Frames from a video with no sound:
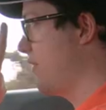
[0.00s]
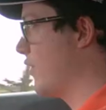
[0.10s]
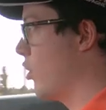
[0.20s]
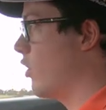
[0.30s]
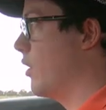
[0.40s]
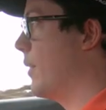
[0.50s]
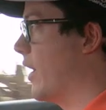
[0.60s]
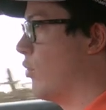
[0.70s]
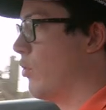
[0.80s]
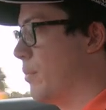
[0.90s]
they've forgotten
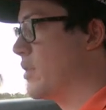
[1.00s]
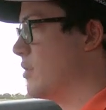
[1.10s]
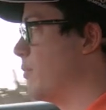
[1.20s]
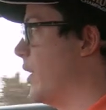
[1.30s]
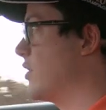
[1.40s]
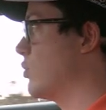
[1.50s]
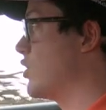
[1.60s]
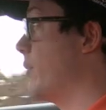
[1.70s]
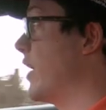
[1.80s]
about all the bits and pieces which